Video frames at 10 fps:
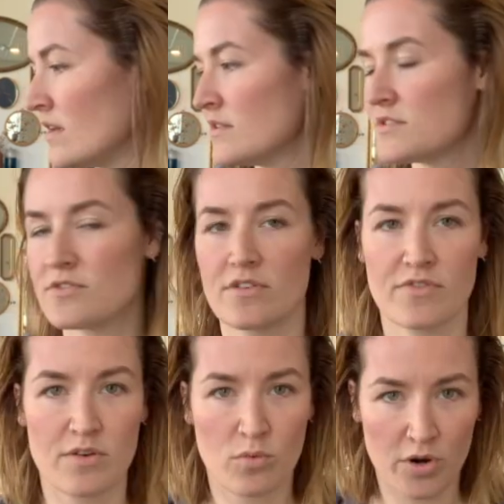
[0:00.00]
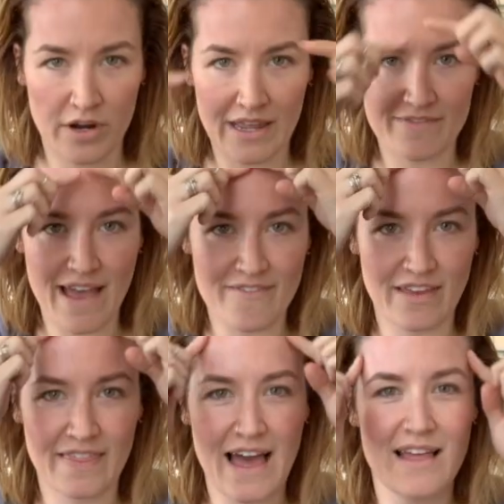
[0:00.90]
sort of the worry of
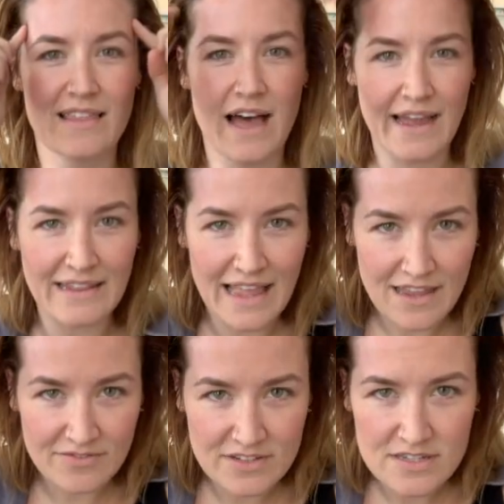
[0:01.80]
having that line left.